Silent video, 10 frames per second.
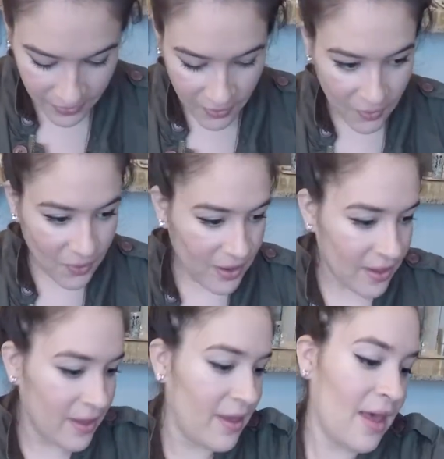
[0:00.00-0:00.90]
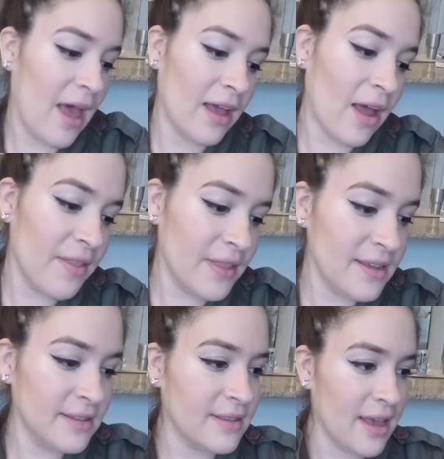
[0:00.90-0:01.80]
So I got
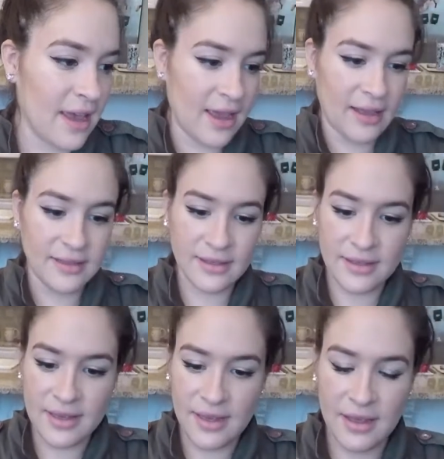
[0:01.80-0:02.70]
these things.